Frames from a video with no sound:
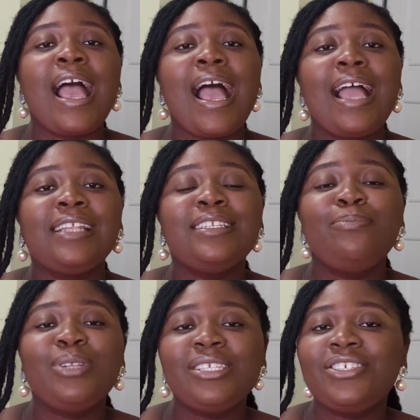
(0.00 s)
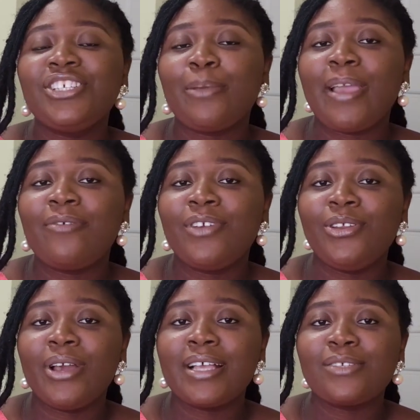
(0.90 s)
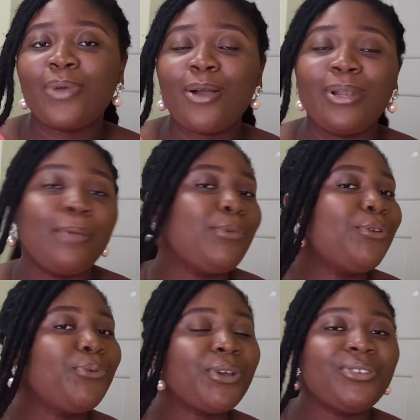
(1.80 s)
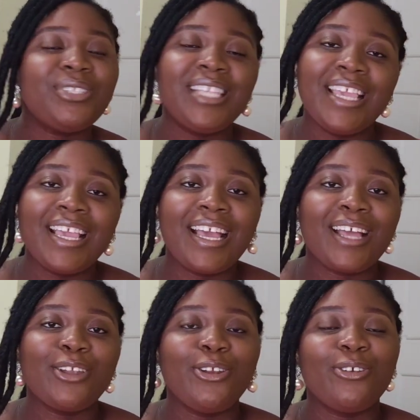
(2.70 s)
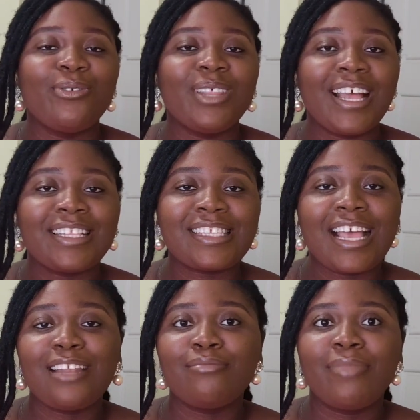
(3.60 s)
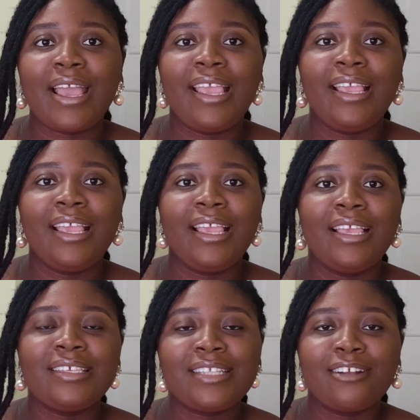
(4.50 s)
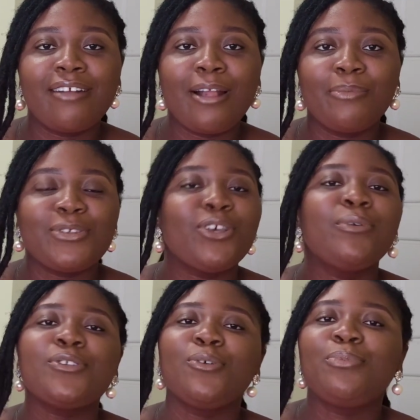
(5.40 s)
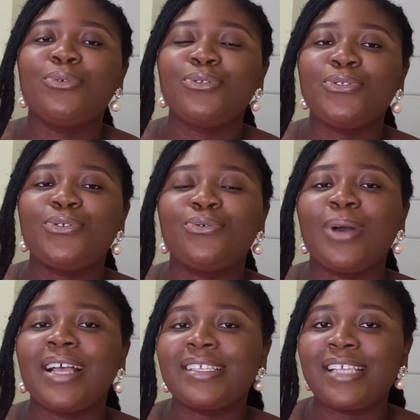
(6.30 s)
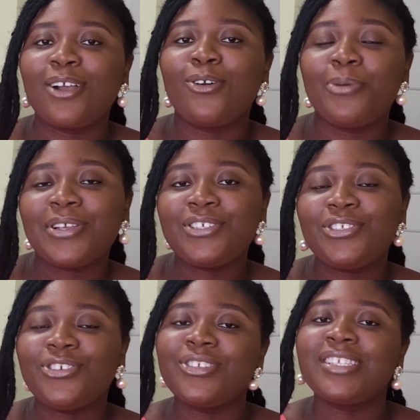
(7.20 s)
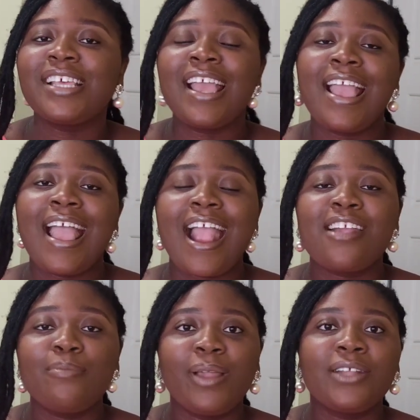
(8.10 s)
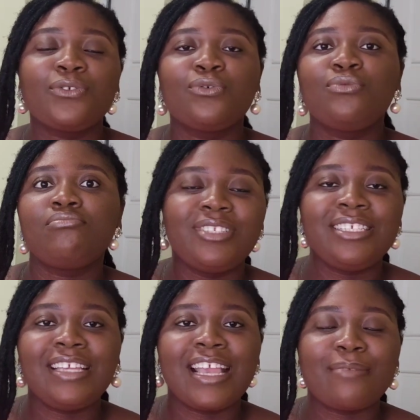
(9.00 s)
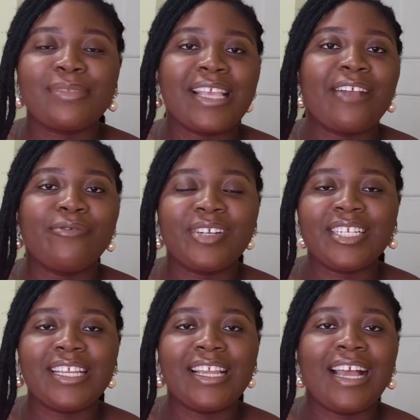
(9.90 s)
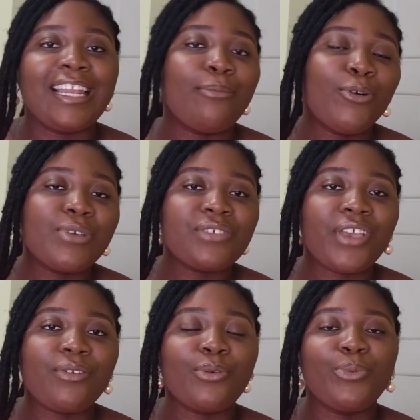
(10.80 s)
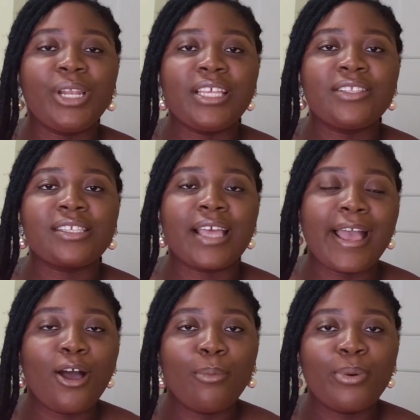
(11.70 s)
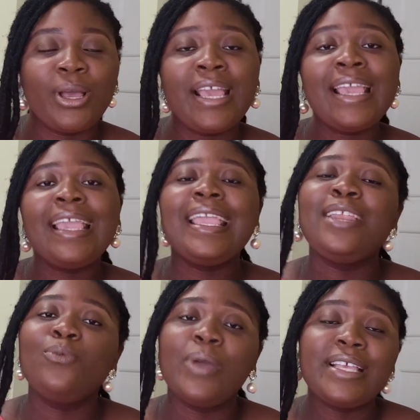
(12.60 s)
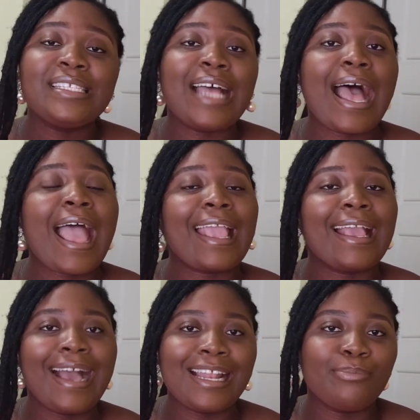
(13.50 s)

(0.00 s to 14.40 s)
and please share my video as well. Let me know what you think and all of that. And my Instagram is always open to answer questions. I reply to DMs every day, and I'm always very willing to help in ways that I can,